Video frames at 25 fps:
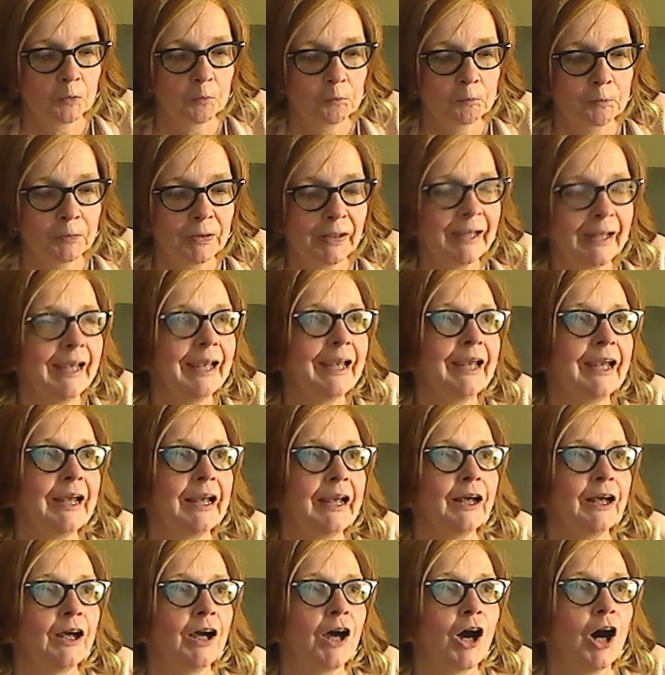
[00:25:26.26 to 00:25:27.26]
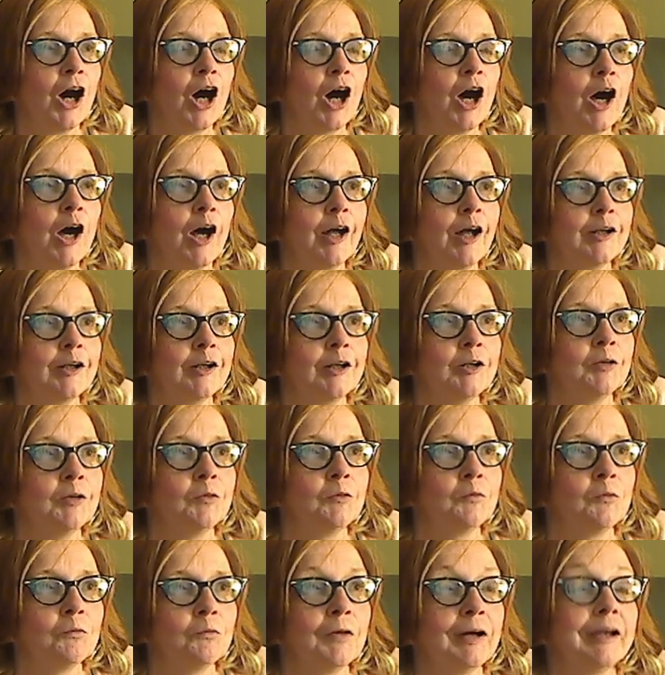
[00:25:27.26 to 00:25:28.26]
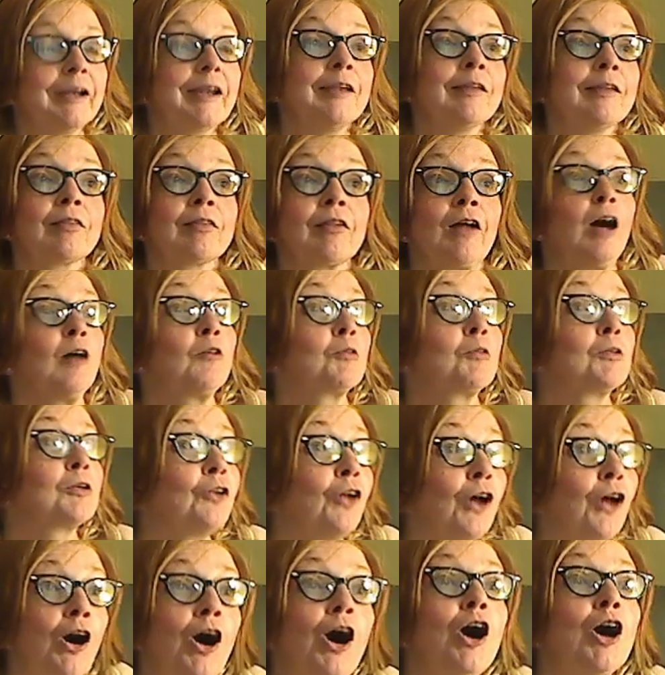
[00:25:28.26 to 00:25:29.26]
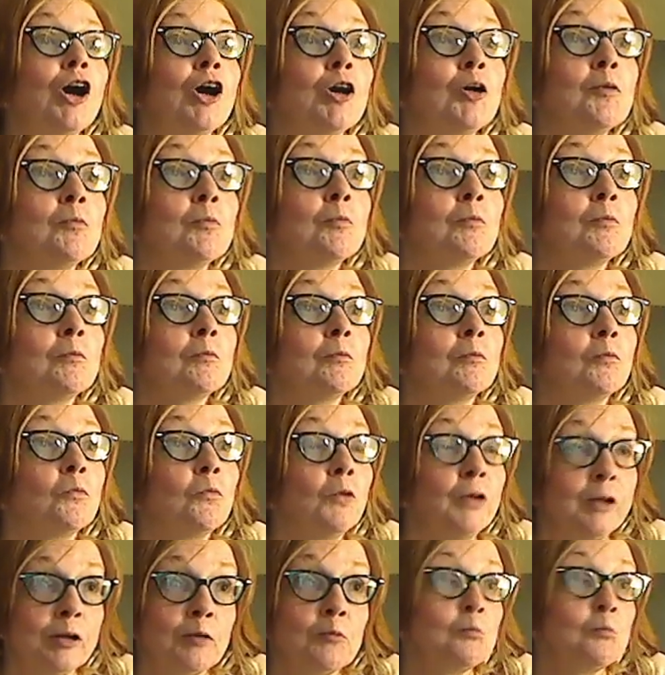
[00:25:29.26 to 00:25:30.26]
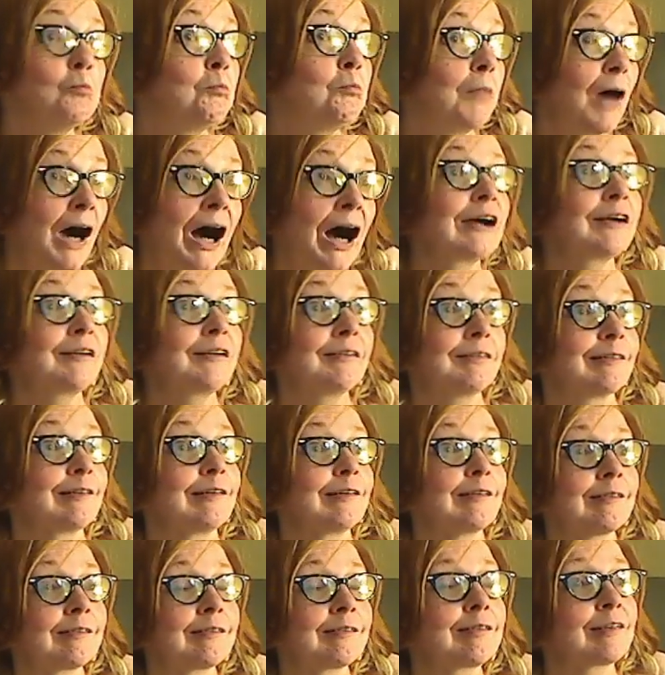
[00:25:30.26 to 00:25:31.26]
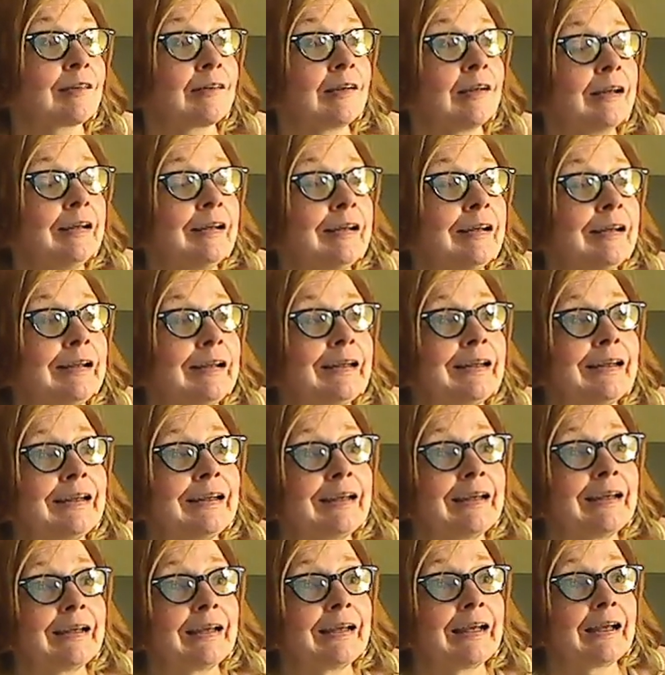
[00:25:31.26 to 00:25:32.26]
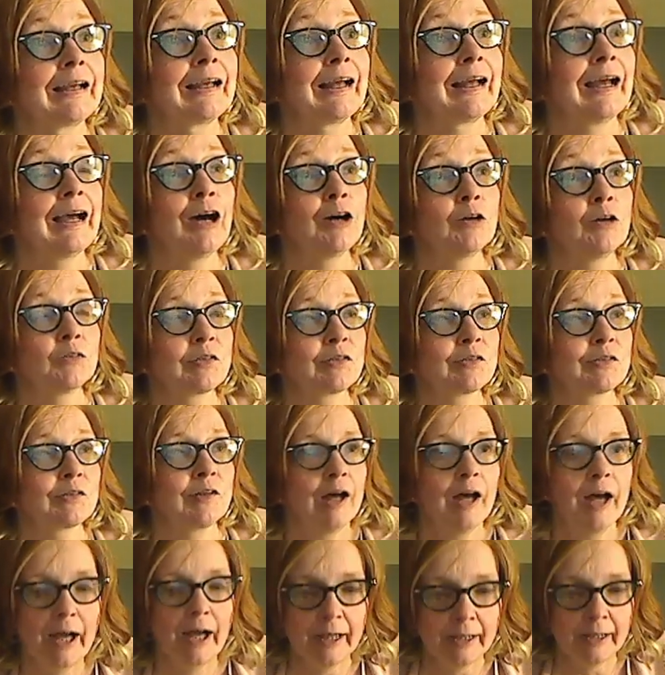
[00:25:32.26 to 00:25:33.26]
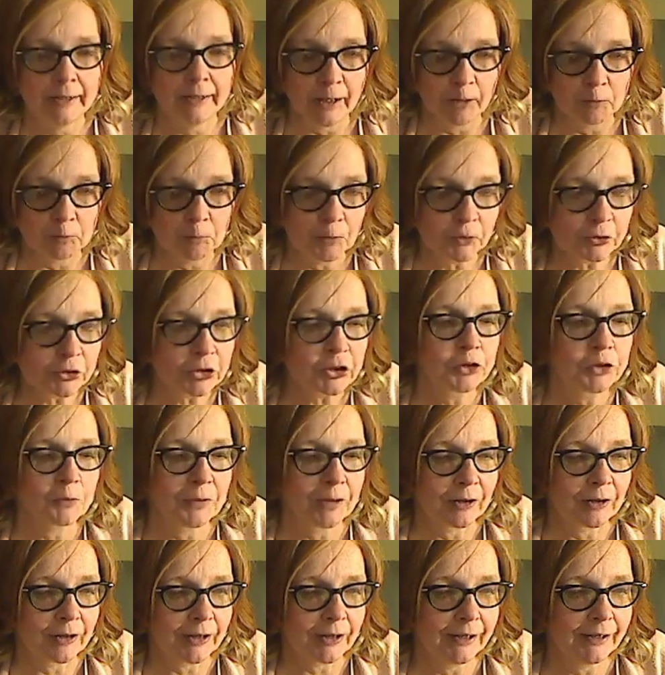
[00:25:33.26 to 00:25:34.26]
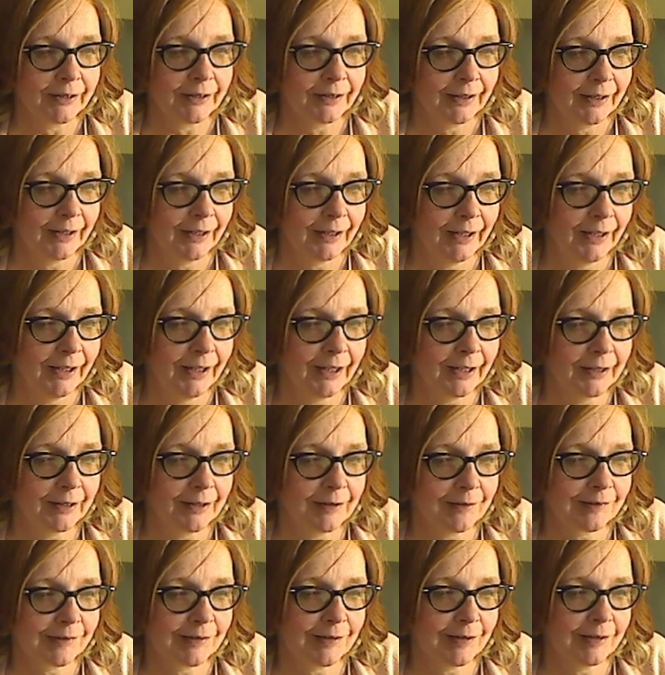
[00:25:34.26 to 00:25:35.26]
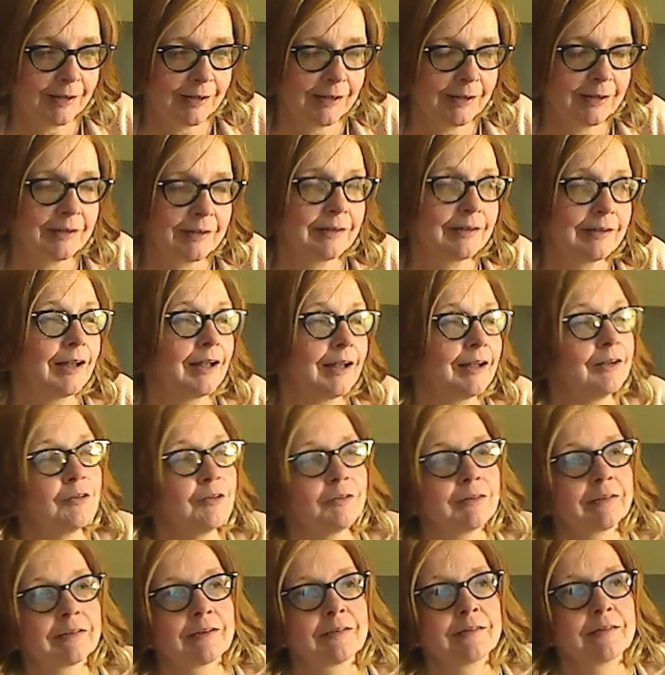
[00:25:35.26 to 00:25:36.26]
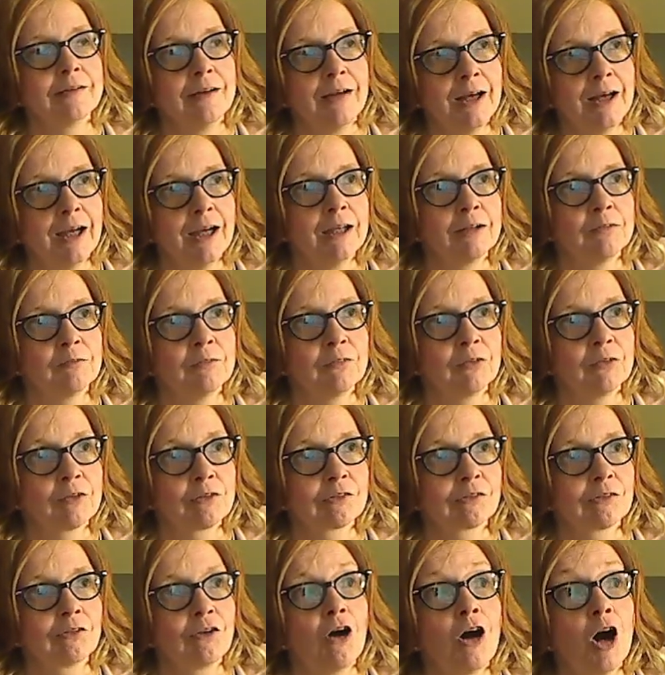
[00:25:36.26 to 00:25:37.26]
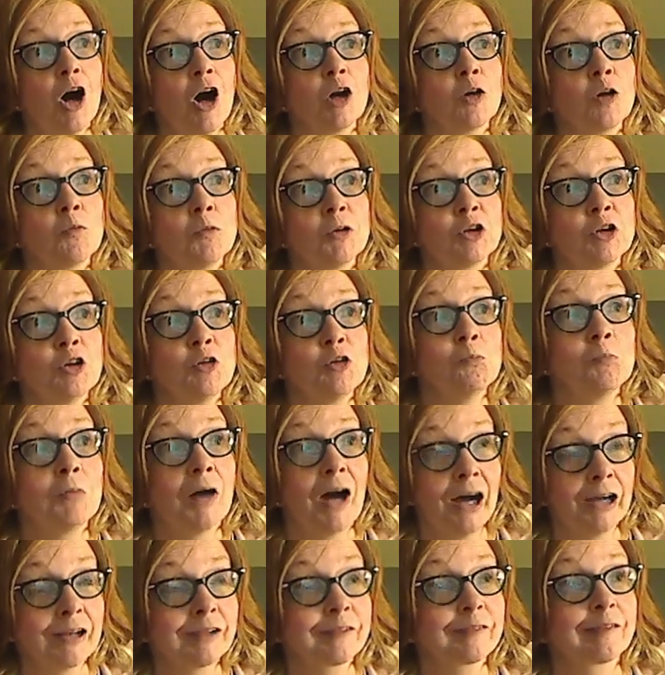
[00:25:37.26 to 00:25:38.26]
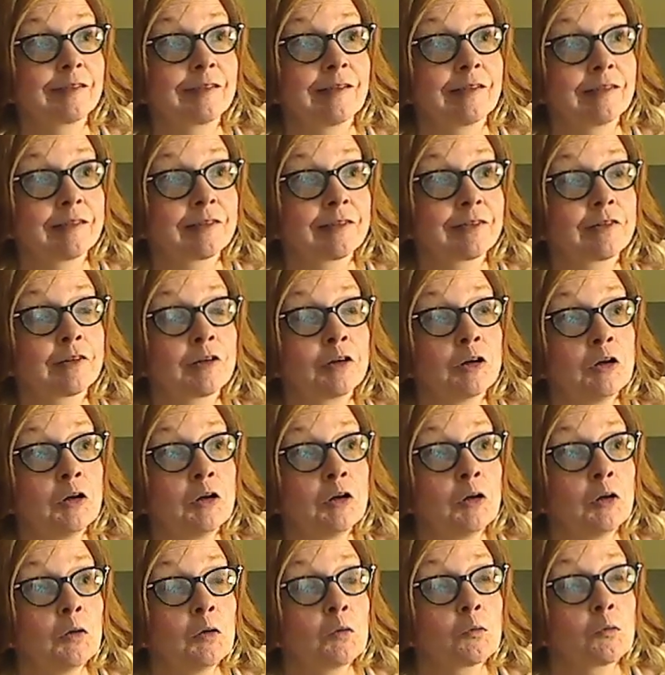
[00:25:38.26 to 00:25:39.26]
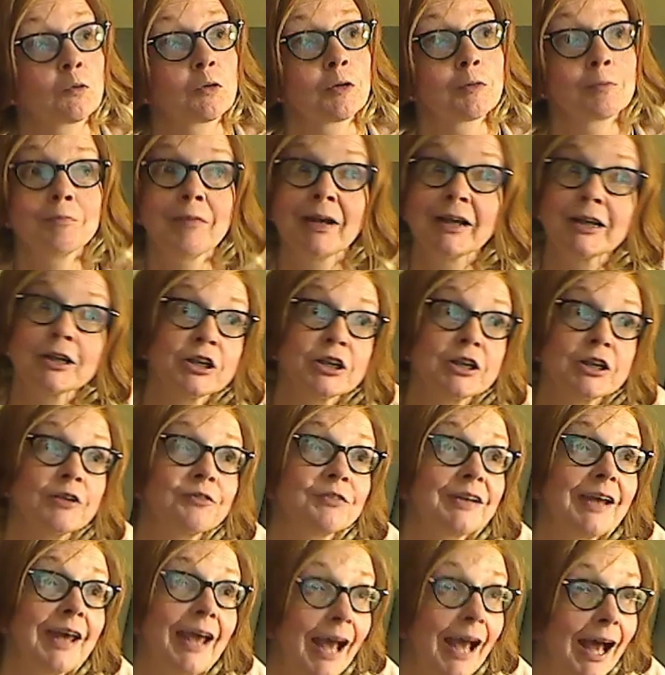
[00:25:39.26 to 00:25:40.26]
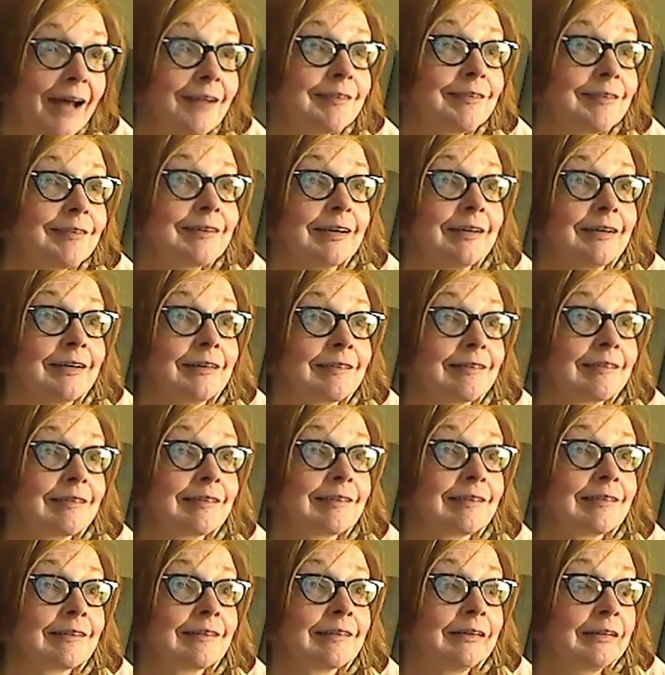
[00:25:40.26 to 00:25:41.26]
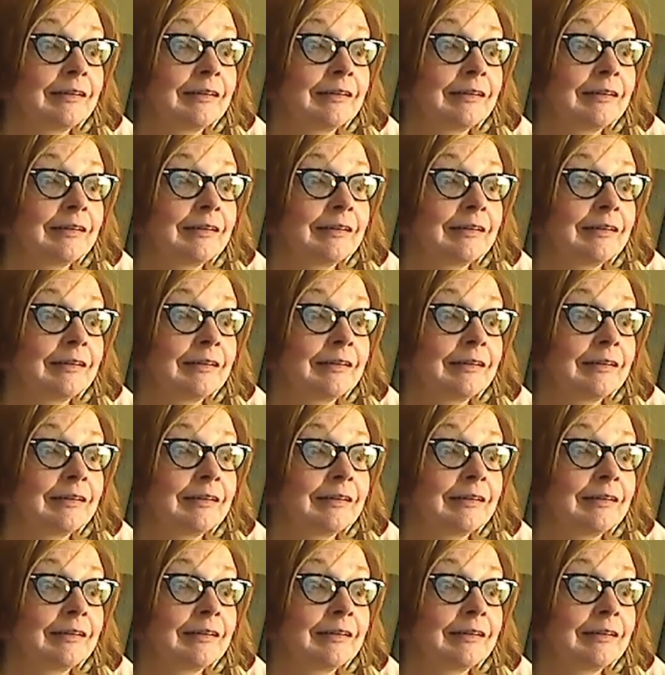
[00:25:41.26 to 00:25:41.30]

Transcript: playing on what he thought were long wooden boxes outside a mortuary. And he said he did not know at the time those long wooden boxes were makeshift caskets.